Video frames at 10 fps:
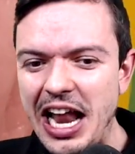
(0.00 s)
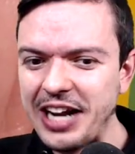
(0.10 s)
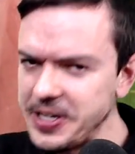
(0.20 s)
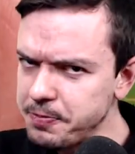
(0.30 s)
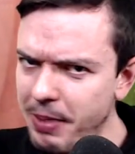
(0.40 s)
like
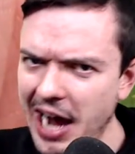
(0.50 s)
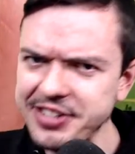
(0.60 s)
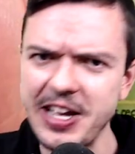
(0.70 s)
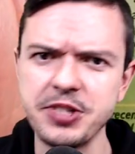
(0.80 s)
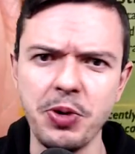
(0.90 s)
these packs,
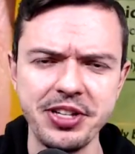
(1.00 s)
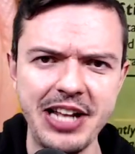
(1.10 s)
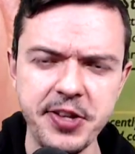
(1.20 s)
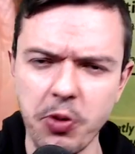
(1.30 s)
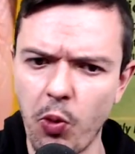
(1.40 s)
as well as the
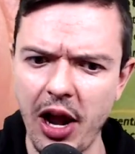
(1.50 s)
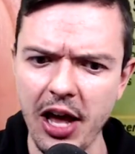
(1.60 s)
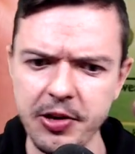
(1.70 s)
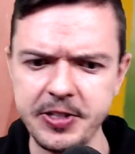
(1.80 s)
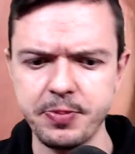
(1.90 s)
last one, were
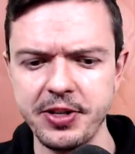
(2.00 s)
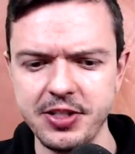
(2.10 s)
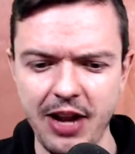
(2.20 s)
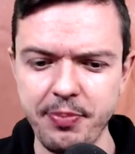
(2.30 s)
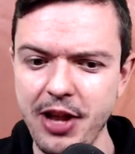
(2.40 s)
hella expensive,
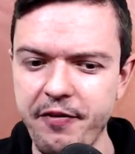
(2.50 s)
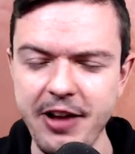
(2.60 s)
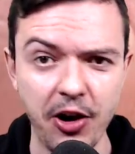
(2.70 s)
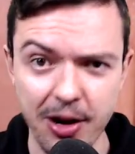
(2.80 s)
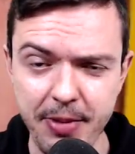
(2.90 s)
and I'm definitely
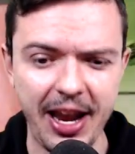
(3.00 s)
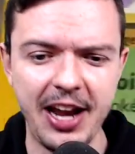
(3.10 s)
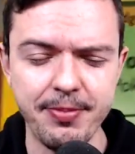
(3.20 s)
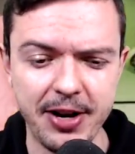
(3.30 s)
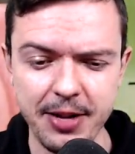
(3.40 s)
not gonna make
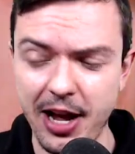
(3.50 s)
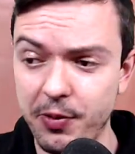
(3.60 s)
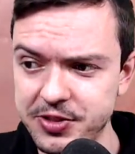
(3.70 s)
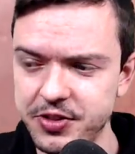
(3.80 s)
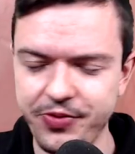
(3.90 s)
any money back,
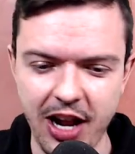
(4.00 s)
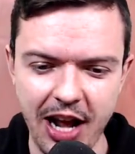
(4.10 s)
which is fine.